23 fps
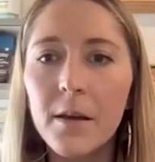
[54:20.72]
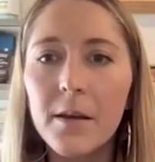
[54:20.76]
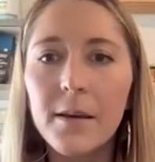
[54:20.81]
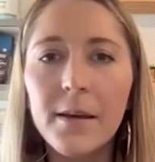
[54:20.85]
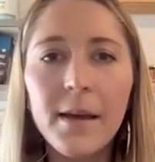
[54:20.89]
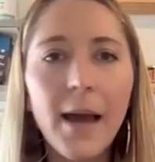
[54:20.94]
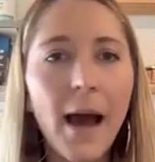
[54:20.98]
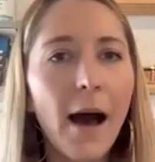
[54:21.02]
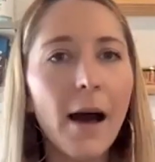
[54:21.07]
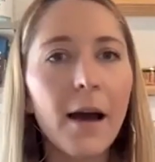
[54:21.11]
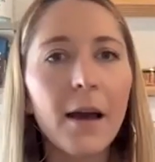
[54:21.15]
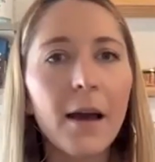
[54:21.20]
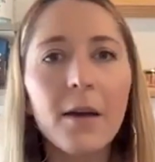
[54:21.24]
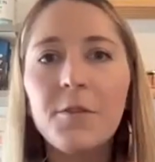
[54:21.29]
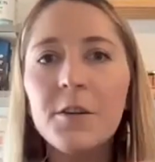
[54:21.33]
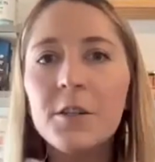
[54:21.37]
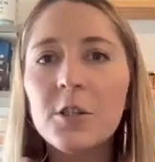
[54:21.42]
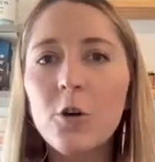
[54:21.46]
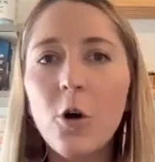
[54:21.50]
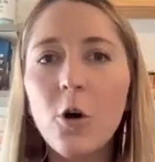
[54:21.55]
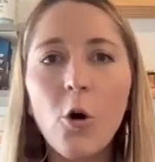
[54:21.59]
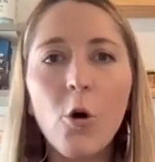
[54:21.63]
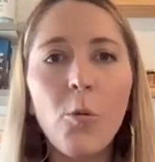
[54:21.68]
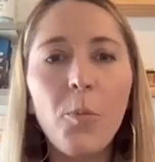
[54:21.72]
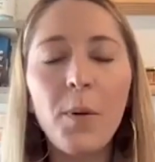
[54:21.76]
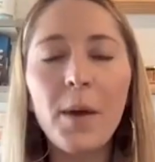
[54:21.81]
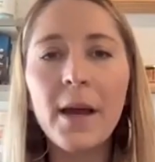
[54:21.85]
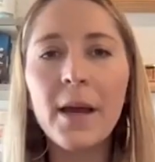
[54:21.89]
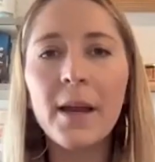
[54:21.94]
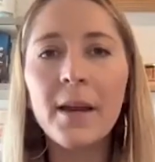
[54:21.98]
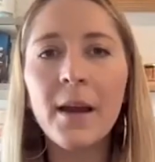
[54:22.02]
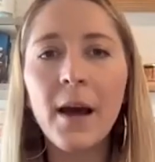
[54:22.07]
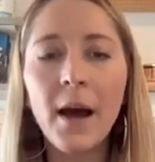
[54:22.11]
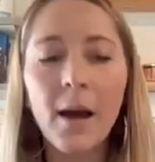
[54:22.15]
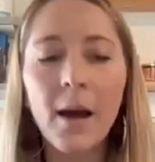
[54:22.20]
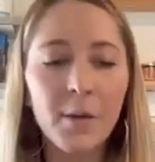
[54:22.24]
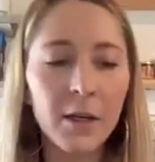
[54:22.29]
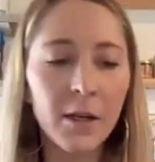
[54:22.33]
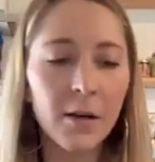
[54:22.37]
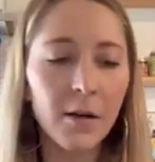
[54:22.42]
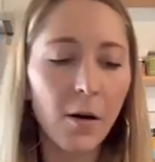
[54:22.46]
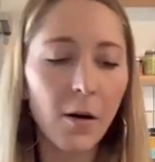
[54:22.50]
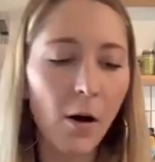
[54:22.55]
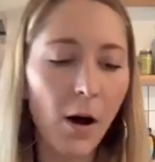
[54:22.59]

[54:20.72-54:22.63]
Yeah, if it's open, I mean,